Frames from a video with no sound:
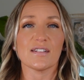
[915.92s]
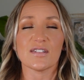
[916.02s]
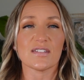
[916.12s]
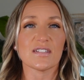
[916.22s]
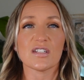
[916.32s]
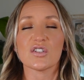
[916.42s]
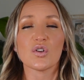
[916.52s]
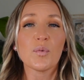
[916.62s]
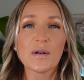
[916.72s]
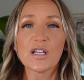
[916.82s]

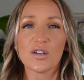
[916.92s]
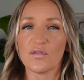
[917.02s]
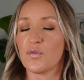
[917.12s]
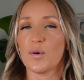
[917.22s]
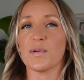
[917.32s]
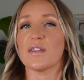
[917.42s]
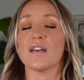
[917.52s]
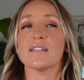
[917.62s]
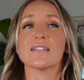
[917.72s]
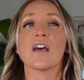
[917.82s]
So many good
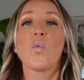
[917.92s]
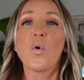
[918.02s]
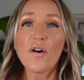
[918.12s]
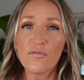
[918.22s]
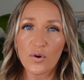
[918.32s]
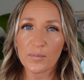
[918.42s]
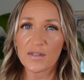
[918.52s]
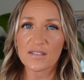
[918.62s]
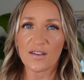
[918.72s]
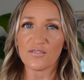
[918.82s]
formulas. What
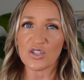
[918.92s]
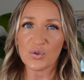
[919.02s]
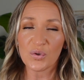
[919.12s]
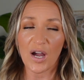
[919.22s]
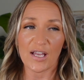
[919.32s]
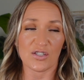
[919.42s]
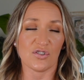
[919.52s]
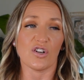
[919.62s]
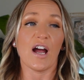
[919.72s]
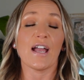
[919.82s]
formulas have you guys
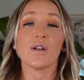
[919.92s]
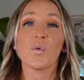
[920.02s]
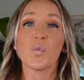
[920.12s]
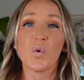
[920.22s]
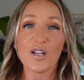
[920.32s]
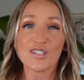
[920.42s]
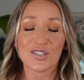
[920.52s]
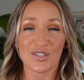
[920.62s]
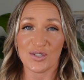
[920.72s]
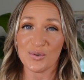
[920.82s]
tried? What
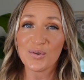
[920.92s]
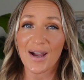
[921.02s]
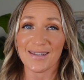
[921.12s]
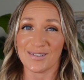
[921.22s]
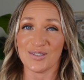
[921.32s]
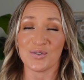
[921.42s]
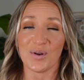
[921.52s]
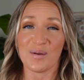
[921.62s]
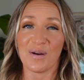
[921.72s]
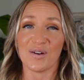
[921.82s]
do you guys
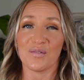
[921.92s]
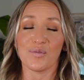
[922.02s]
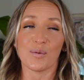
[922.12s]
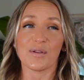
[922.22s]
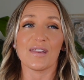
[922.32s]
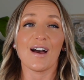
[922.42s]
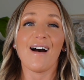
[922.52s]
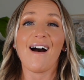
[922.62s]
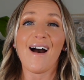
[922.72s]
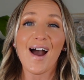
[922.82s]
enjoy about a
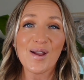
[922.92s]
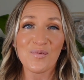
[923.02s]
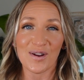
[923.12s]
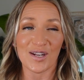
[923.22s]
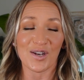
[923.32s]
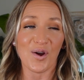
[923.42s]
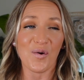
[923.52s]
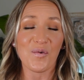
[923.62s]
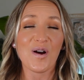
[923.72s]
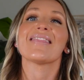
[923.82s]
formula? I want to
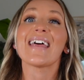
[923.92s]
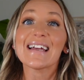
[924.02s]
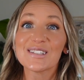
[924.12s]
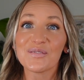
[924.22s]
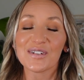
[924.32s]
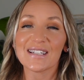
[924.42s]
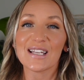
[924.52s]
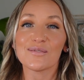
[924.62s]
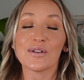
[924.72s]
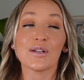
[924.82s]
know. That's it for
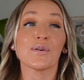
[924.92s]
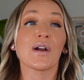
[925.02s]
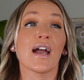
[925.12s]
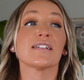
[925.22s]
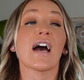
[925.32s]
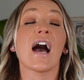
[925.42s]
today's video, you guys.